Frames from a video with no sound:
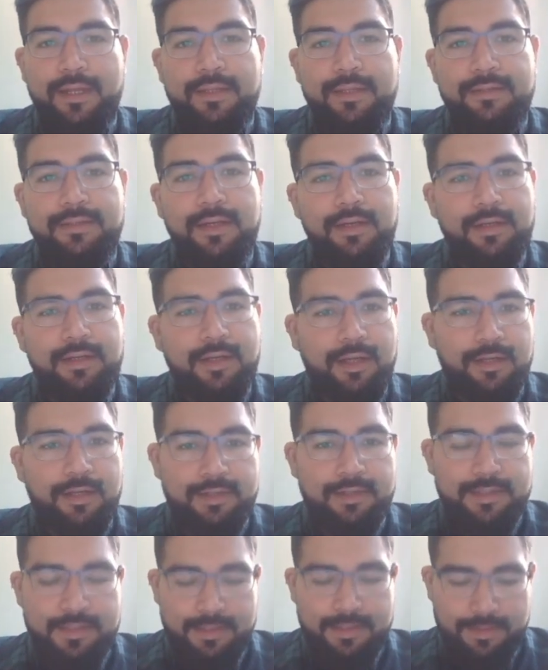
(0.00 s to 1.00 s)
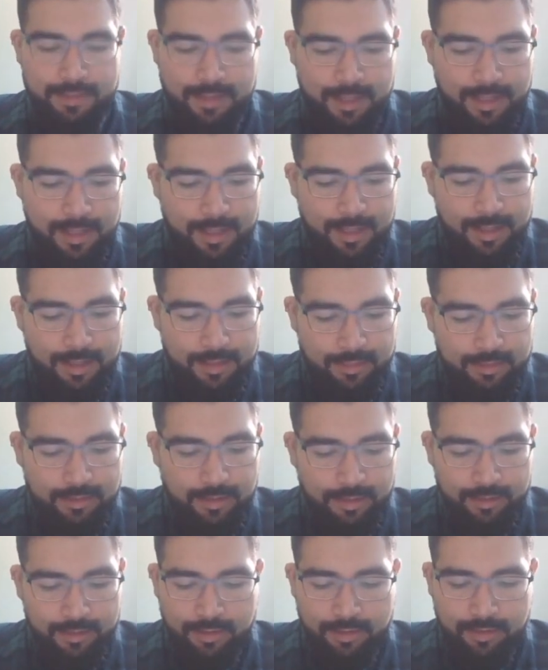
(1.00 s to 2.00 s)
Dark colors.
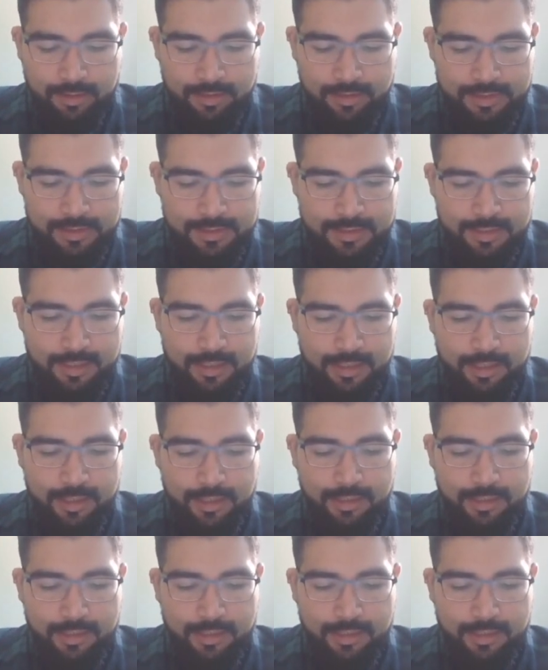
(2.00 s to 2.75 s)
Dark colors